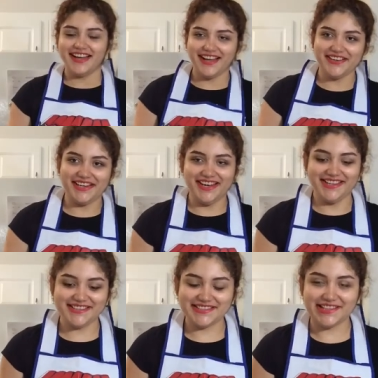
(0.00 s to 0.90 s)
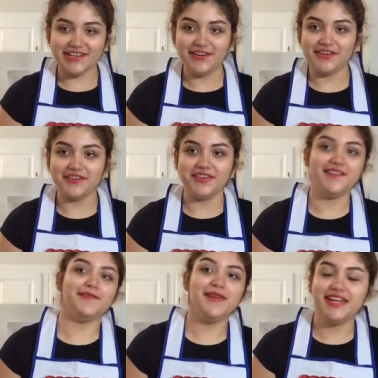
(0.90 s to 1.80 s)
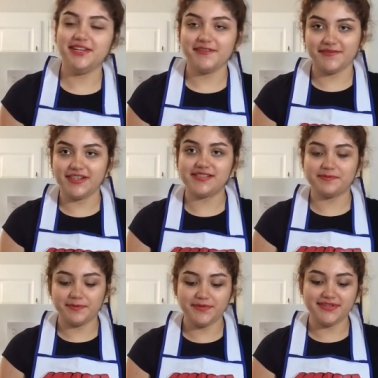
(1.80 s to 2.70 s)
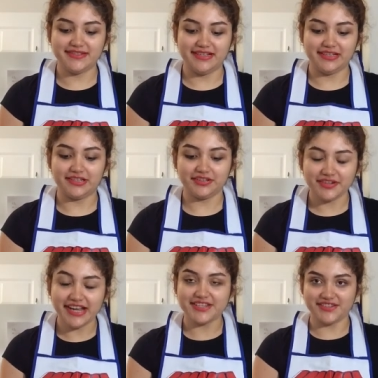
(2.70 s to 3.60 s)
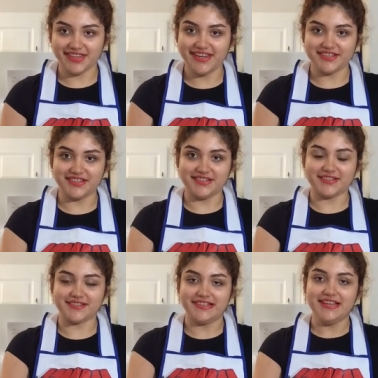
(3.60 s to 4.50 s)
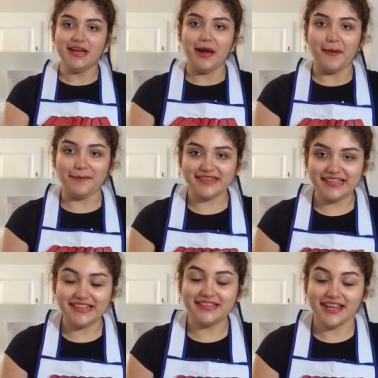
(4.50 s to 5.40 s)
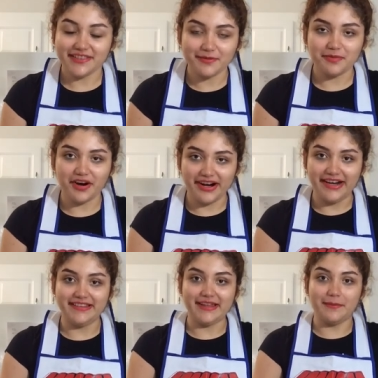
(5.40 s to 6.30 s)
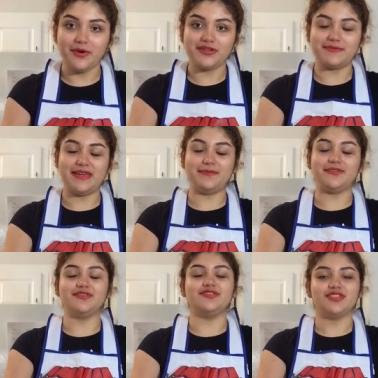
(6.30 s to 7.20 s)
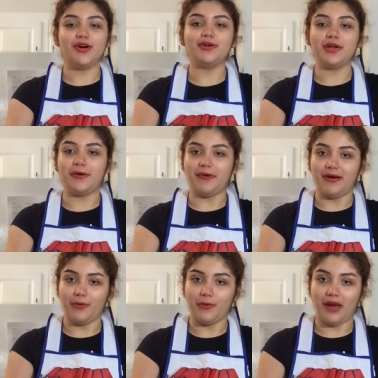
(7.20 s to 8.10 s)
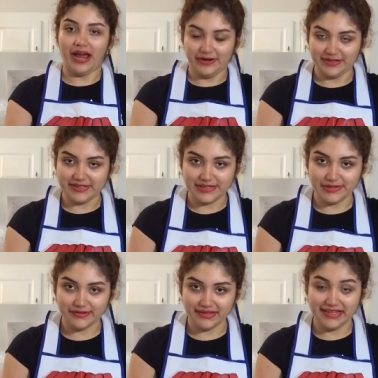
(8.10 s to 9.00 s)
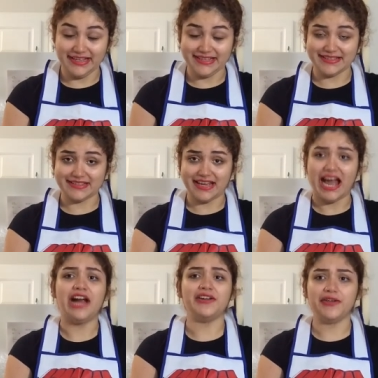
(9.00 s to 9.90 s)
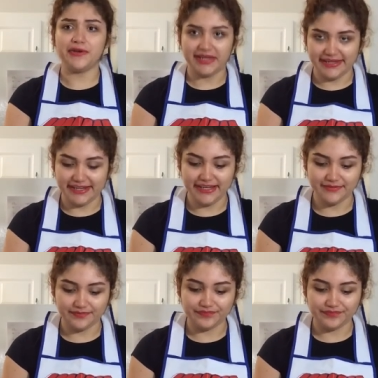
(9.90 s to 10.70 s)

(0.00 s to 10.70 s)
Alright, so you've made your first pupusa. Congratulations. But then another part that most people don't know how to do is, how do you eat it?